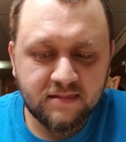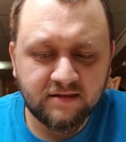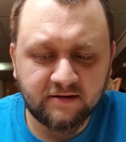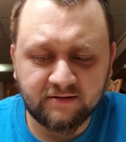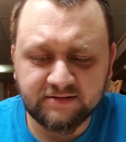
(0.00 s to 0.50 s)

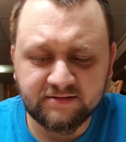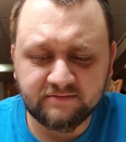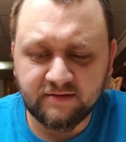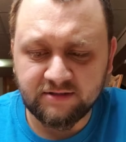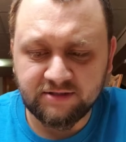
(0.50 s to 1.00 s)
there
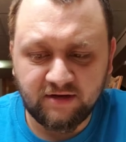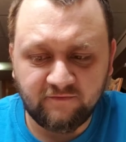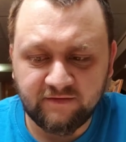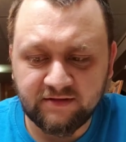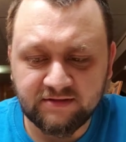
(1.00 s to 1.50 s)
isn't much out
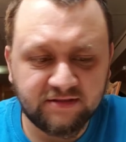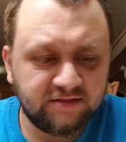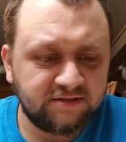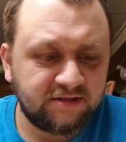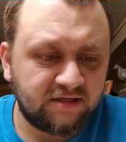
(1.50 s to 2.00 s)
for these
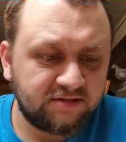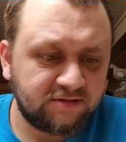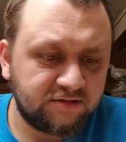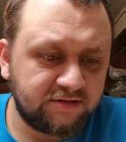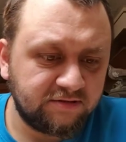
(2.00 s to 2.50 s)
things yet because
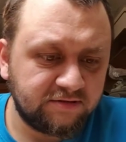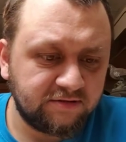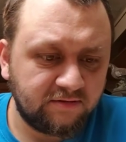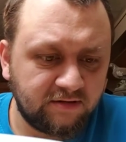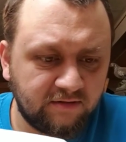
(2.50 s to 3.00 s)
they're still
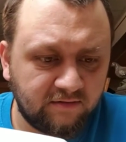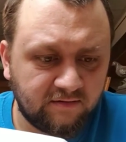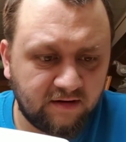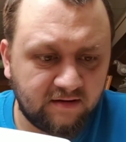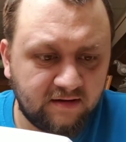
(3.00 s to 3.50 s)
so new.
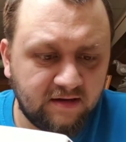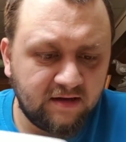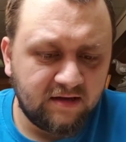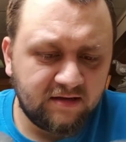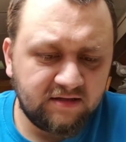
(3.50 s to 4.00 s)

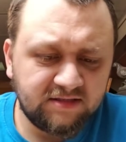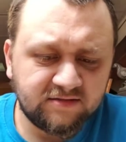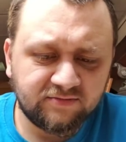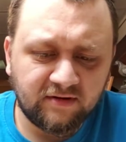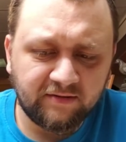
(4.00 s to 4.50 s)
These
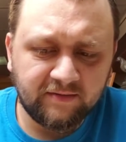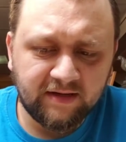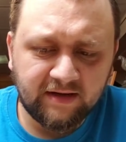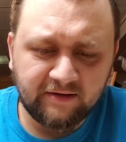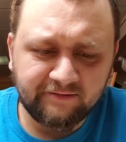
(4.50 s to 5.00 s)
have probably
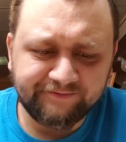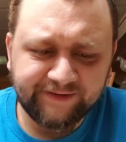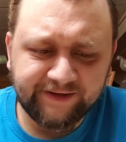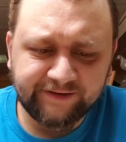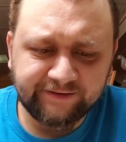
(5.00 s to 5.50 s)
been out,
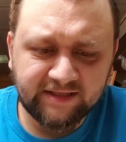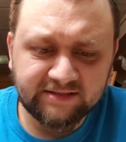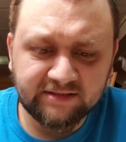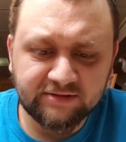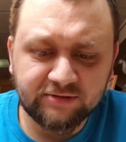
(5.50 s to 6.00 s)
I don't know, less
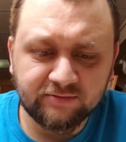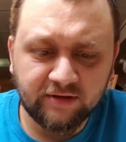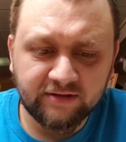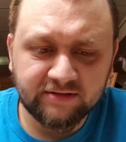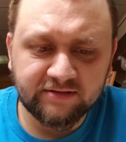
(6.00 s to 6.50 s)
than 2
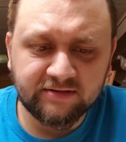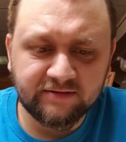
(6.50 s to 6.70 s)
months.